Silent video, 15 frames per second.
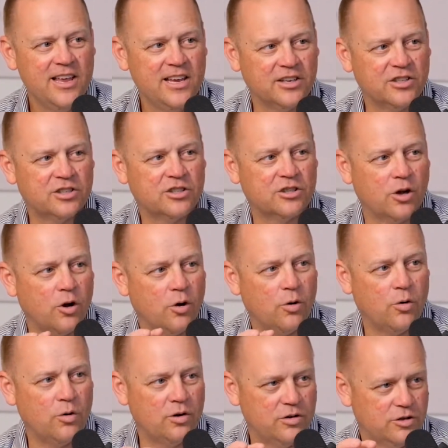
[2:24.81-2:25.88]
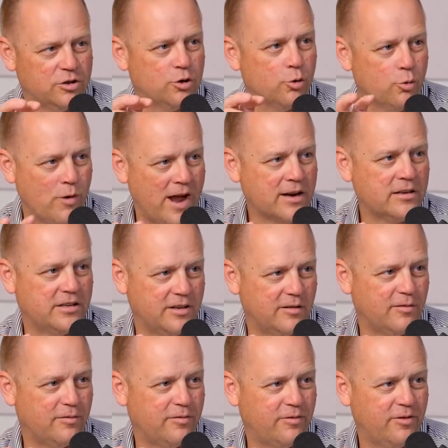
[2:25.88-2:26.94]
is so
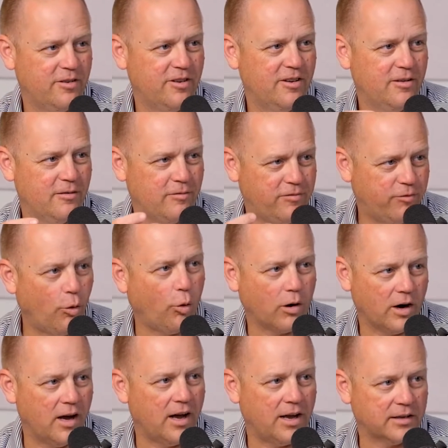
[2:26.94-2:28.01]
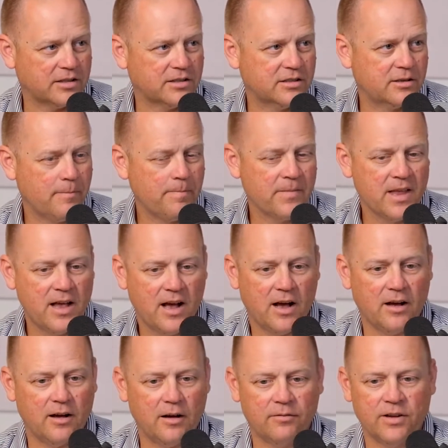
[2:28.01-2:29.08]
directive for us
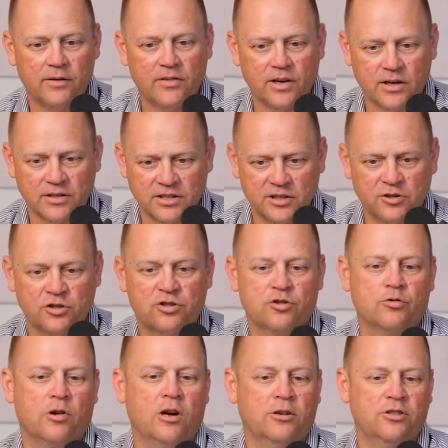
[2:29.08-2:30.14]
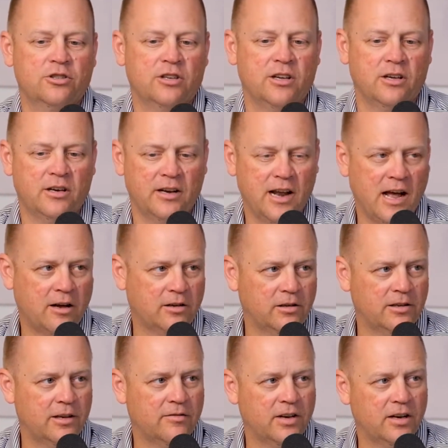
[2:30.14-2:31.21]
of giving us instruction and how to
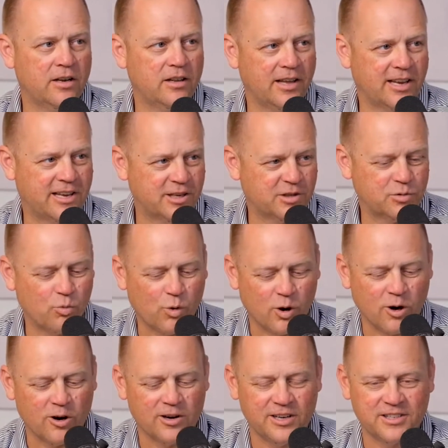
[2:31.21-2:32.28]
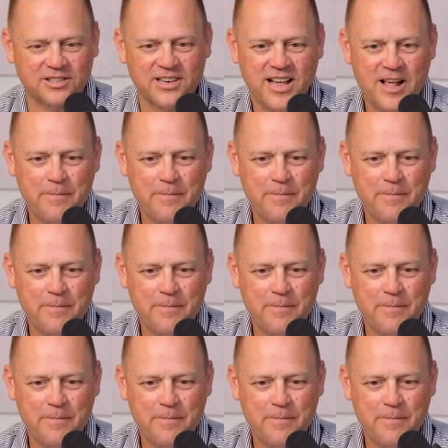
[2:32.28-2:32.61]
live. And like his word is